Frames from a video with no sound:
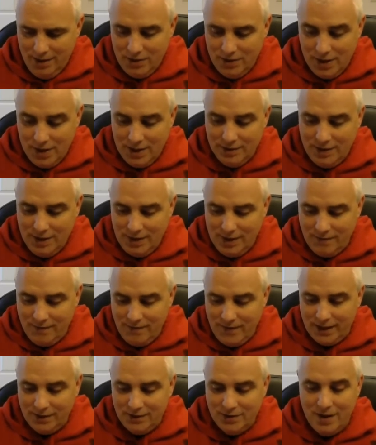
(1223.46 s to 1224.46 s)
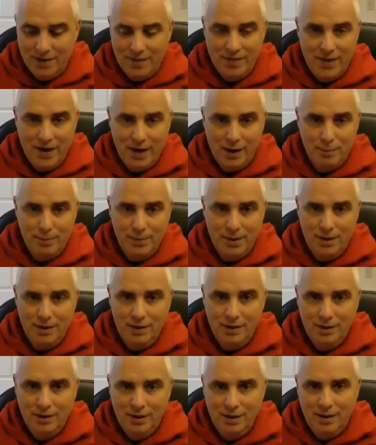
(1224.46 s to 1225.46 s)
So you can see the effects on therapy.